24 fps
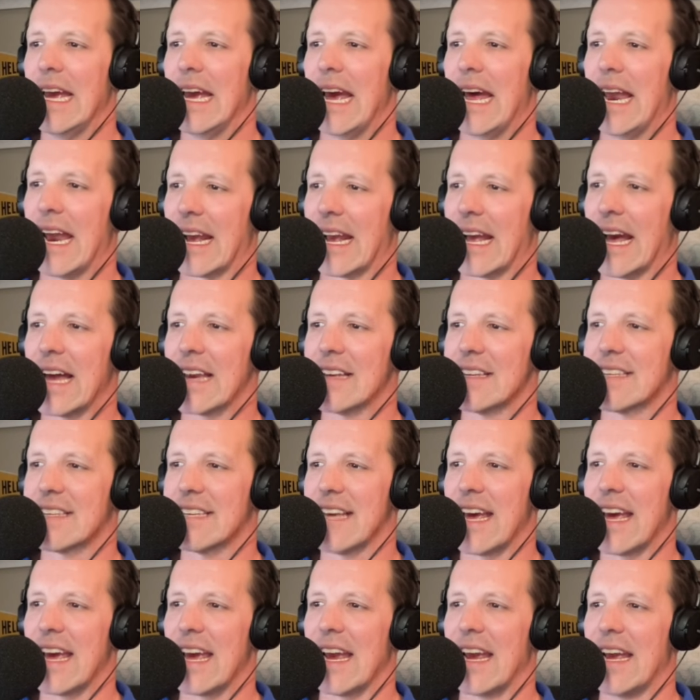And I gotta
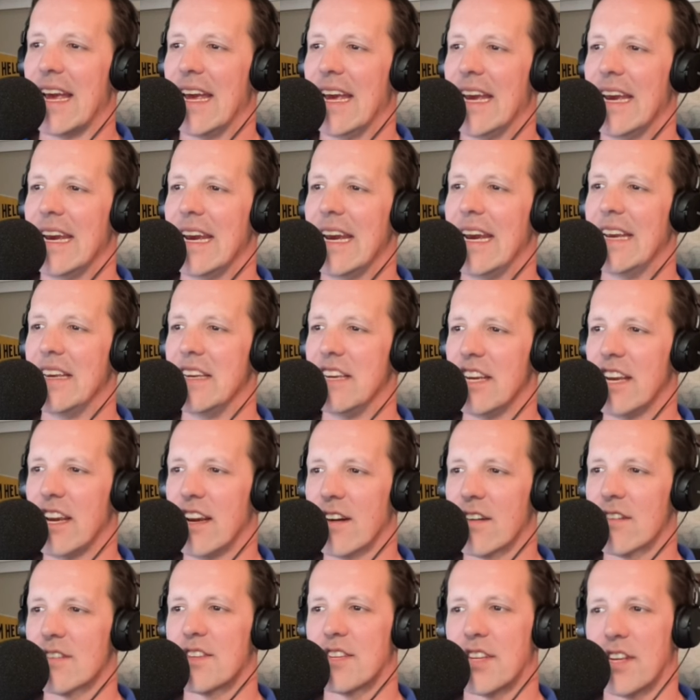say, in
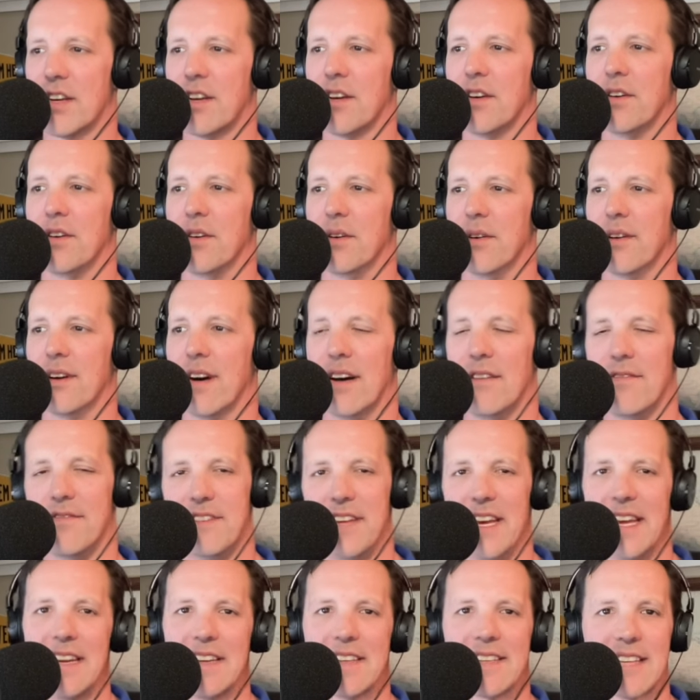year two of
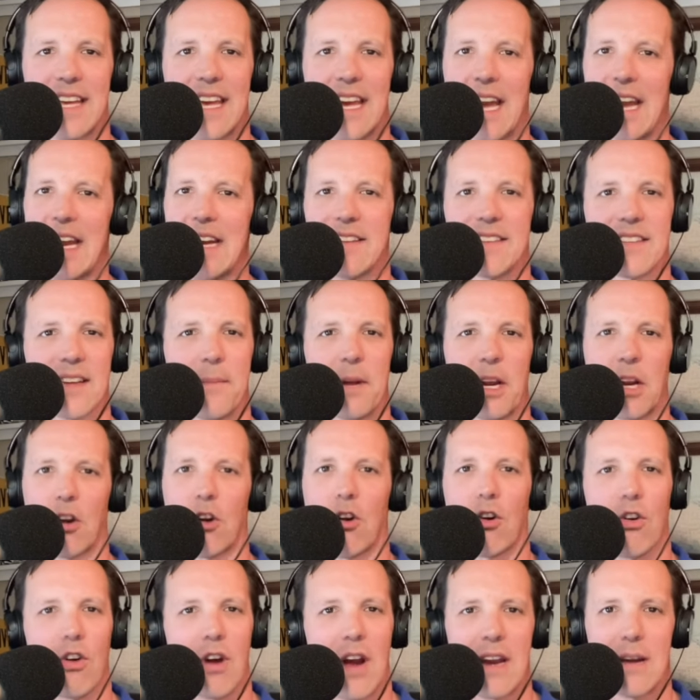Dennis Gates, I'm
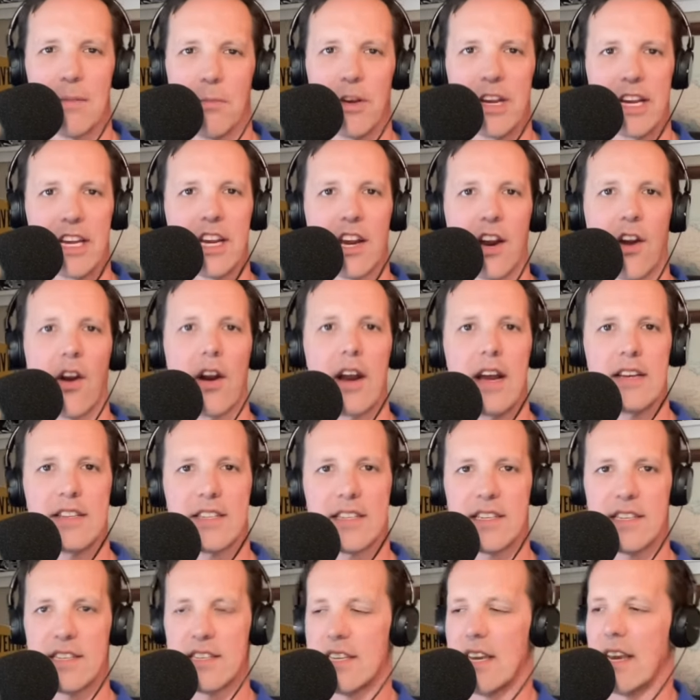incredibly curious
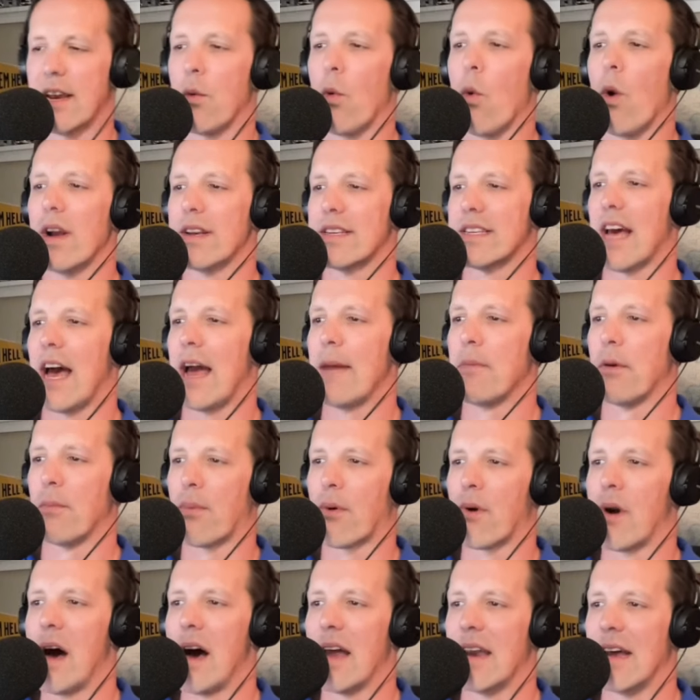to see what type of
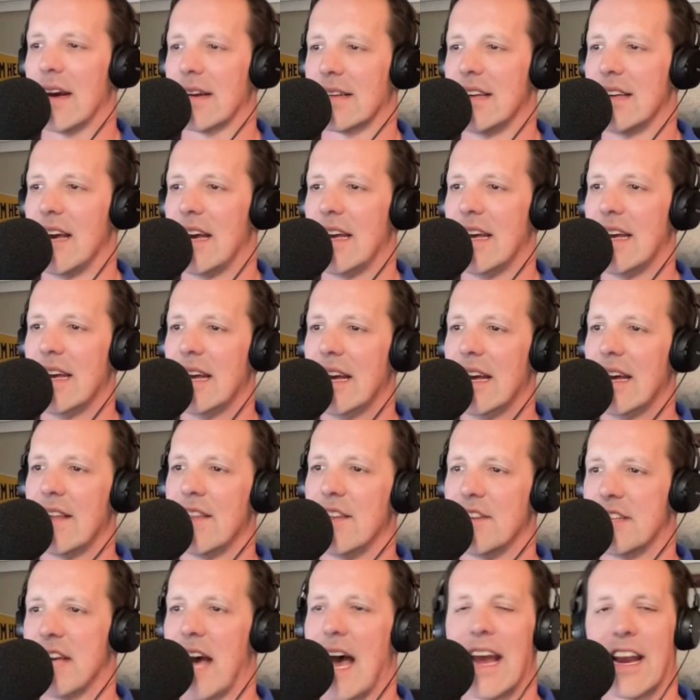product
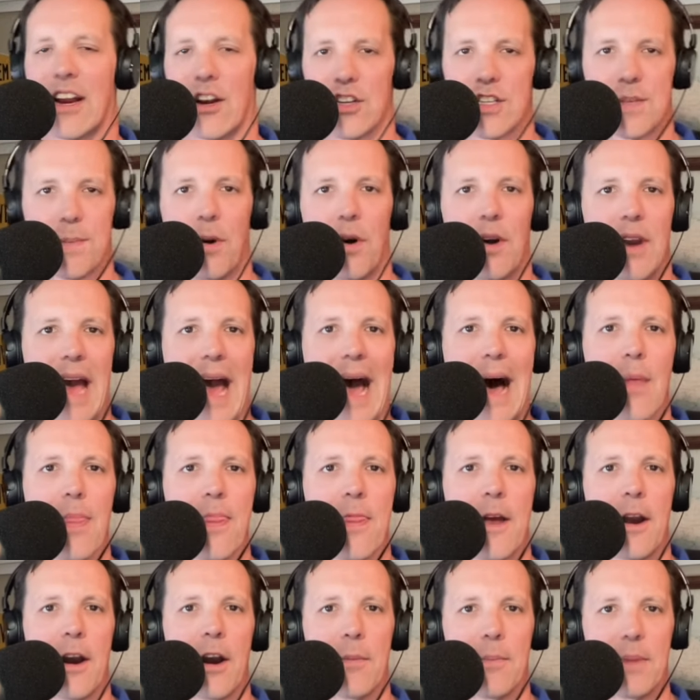the Tigers put out
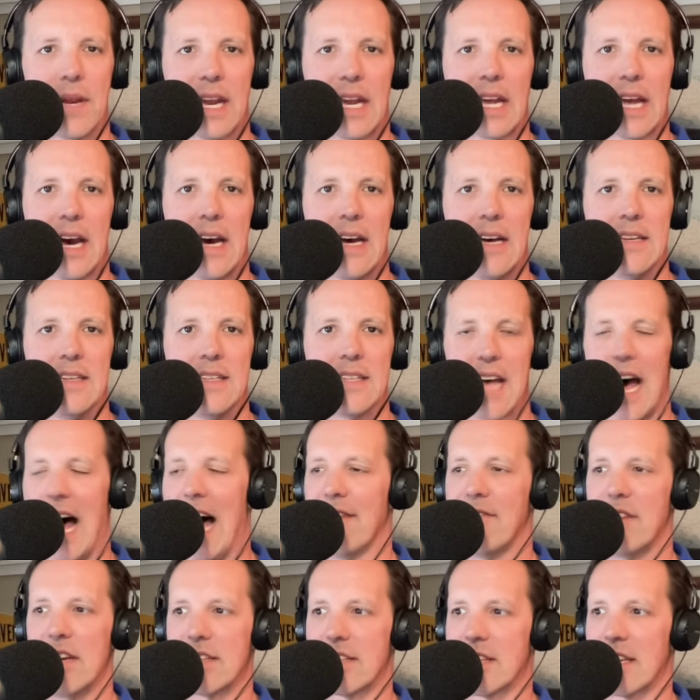there, because
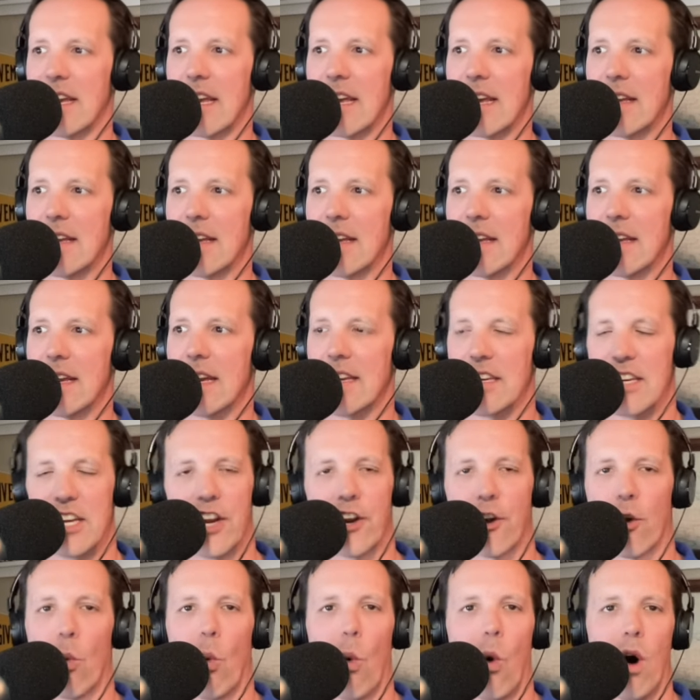obviously in
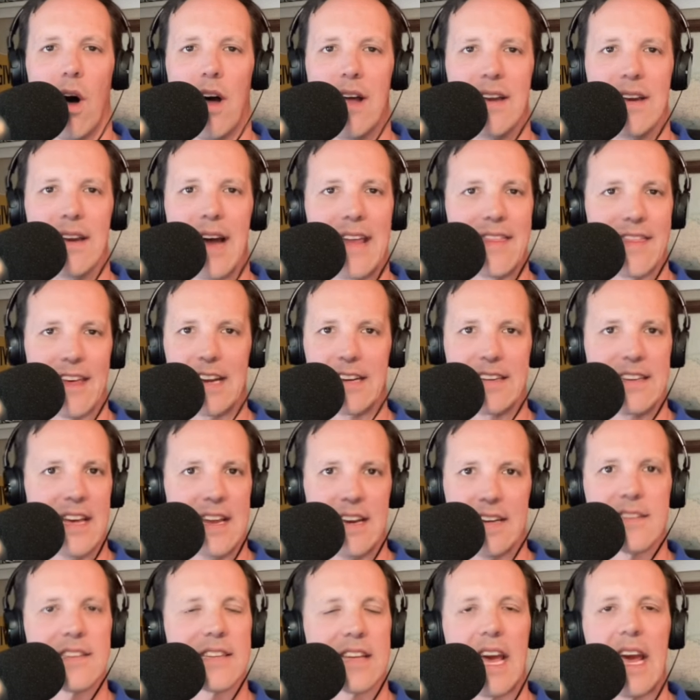year one, I think
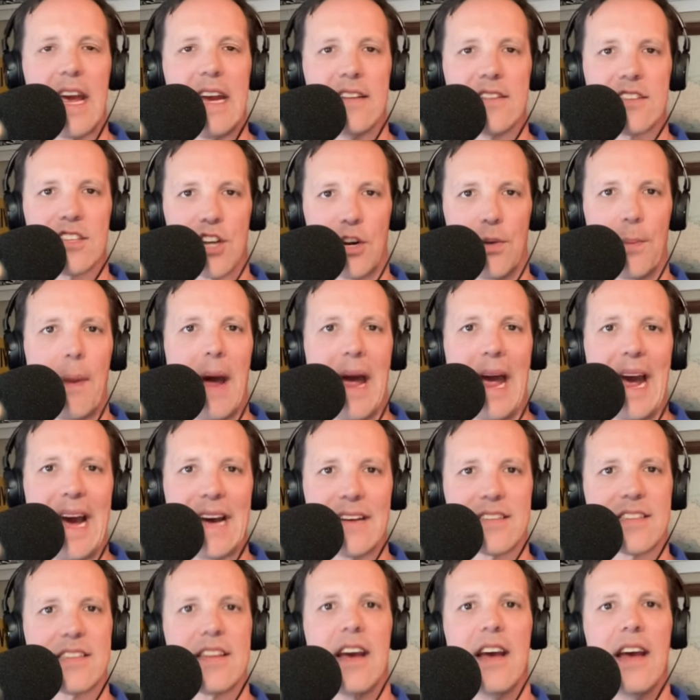Dennis Gates
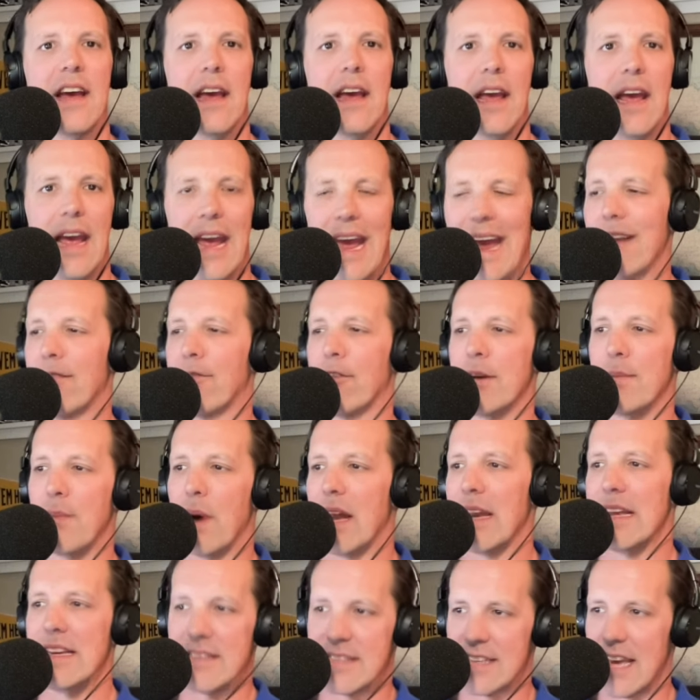surpassed
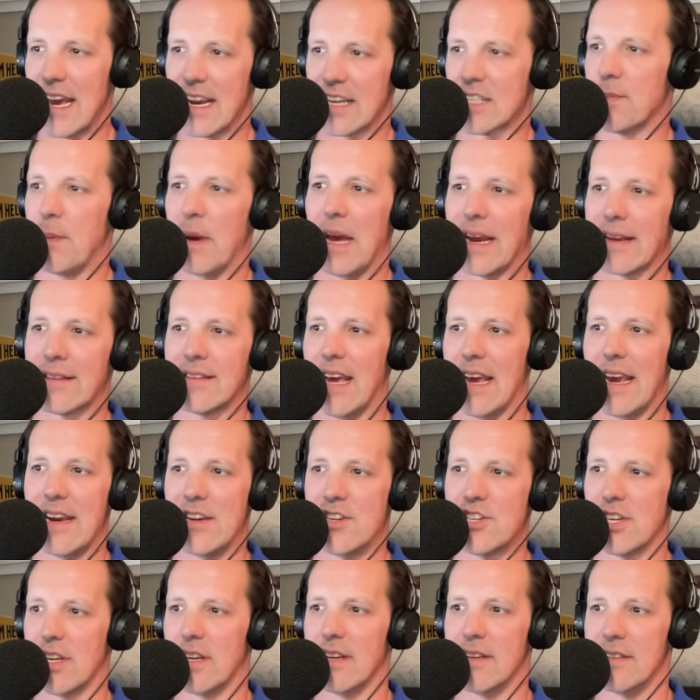everybody's
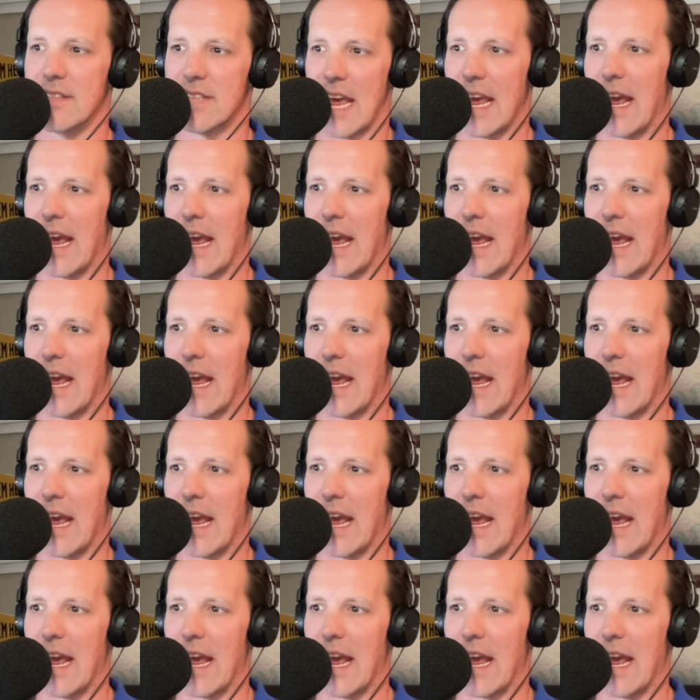expectations.